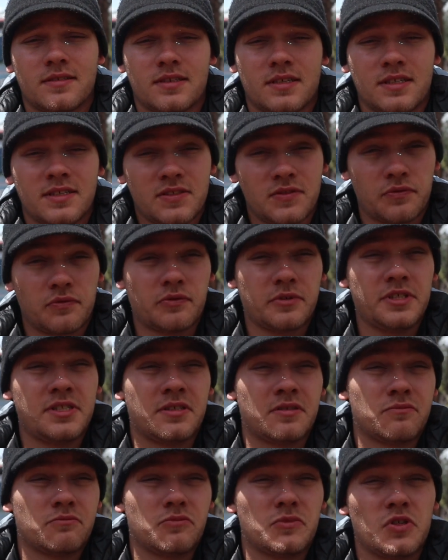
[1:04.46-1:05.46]
it's
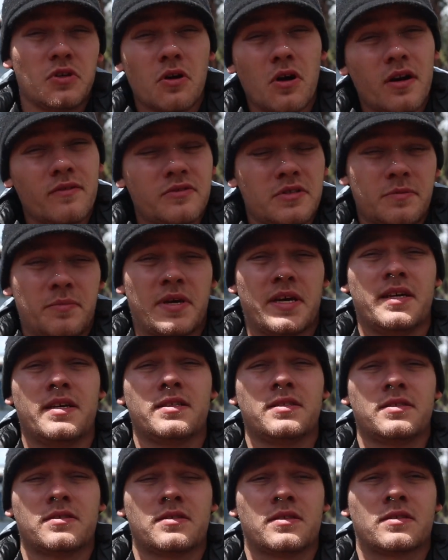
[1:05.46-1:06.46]
free. You don't have to pay
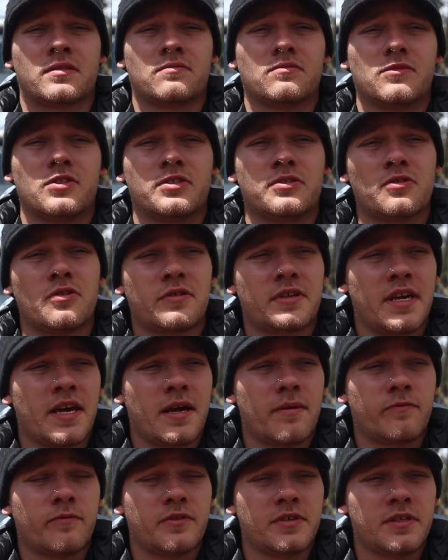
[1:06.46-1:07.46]
anything. There's no
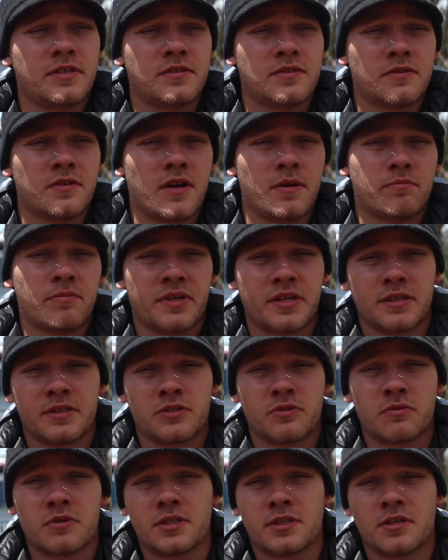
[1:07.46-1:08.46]
camp fees. You're not paying
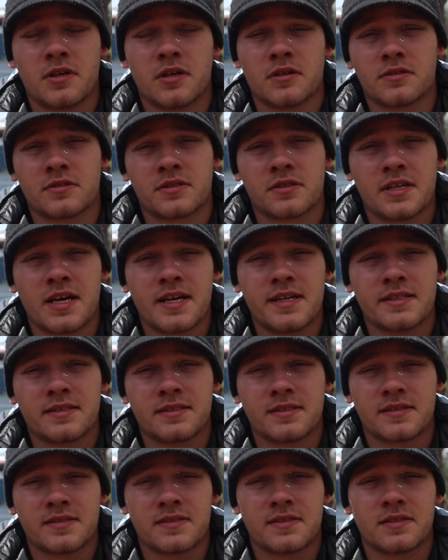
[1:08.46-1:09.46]
$20 a night
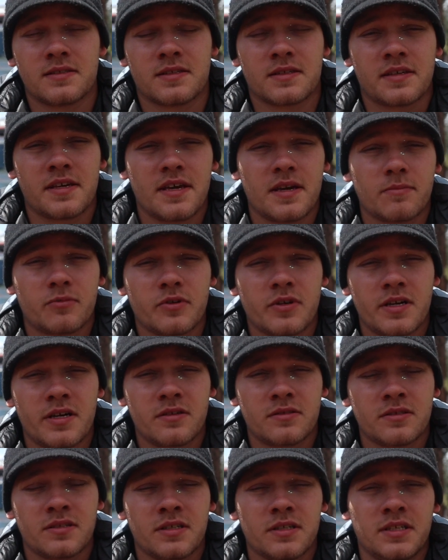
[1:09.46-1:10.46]
to sit in a
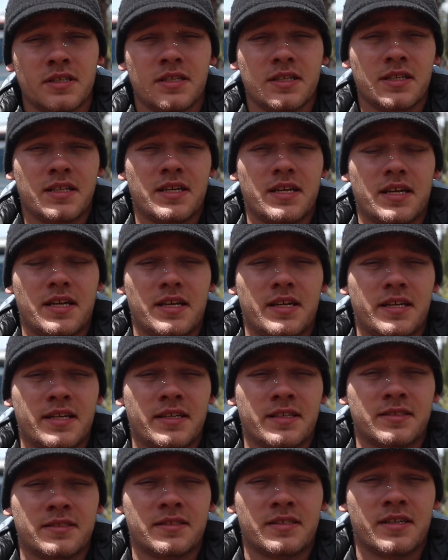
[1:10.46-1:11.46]
campground,
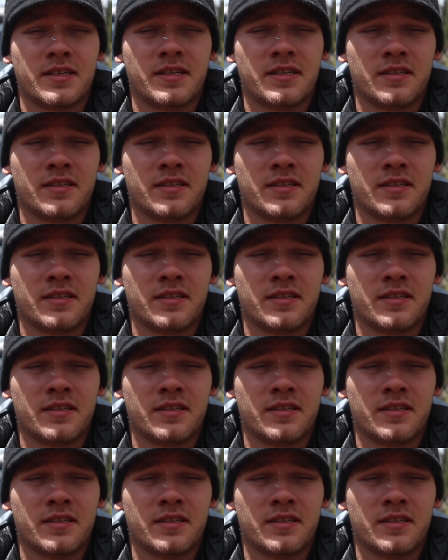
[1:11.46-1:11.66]
and